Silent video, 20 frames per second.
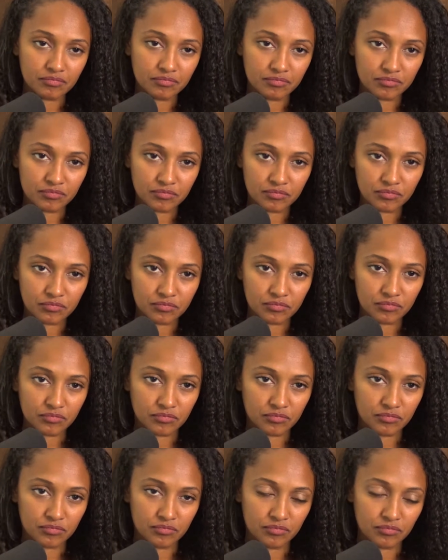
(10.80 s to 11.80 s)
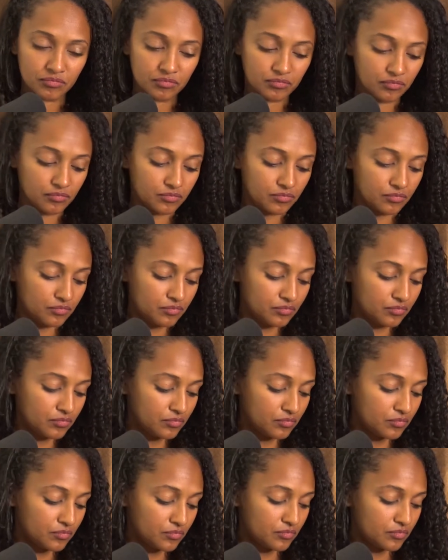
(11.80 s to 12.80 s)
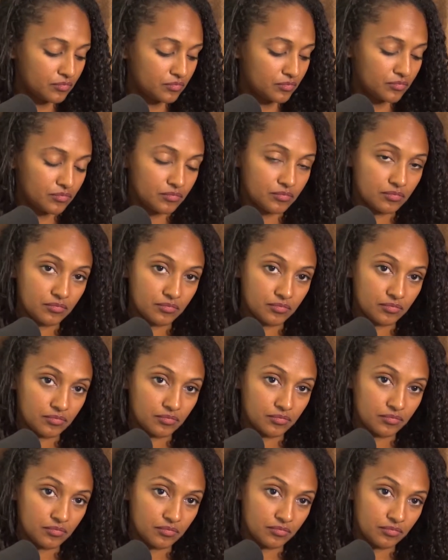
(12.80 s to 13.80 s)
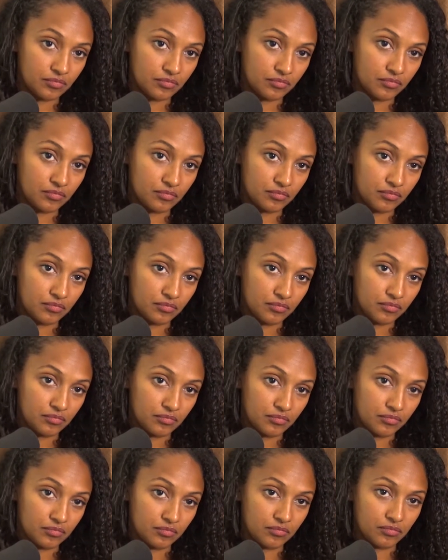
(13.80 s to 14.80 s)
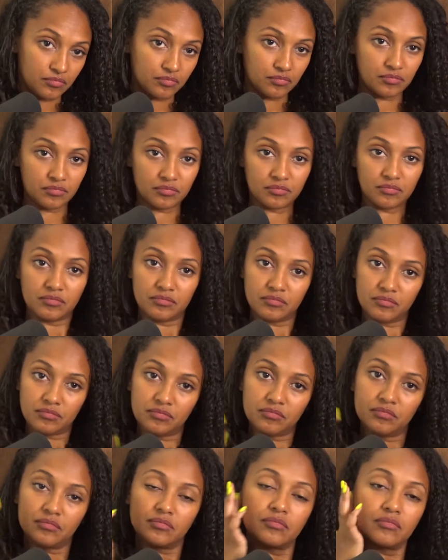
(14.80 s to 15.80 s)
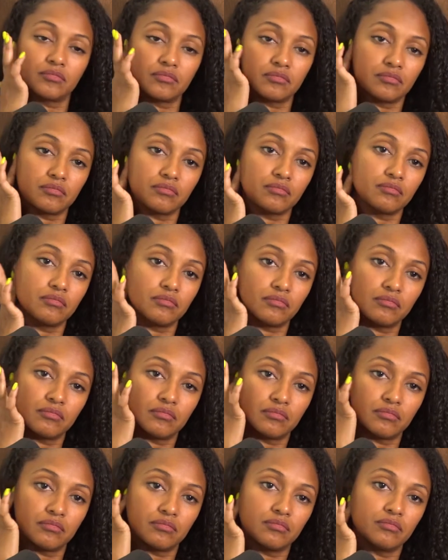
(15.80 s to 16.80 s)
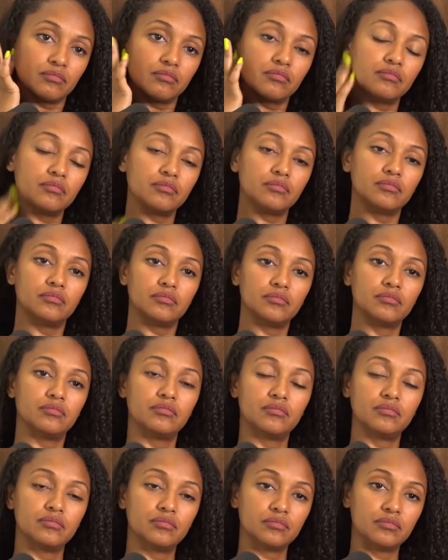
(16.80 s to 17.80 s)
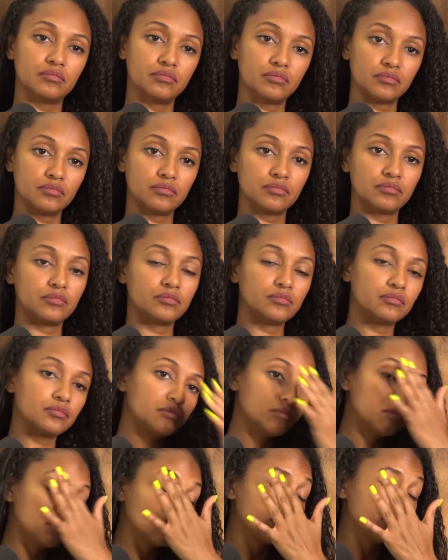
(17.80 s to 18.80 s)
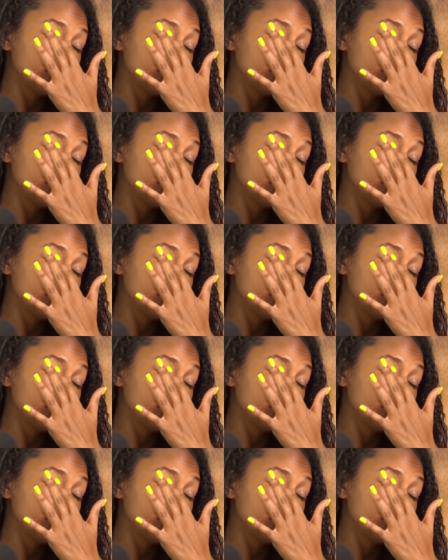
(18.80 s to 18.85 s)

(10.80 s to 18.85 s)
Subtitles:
(silent)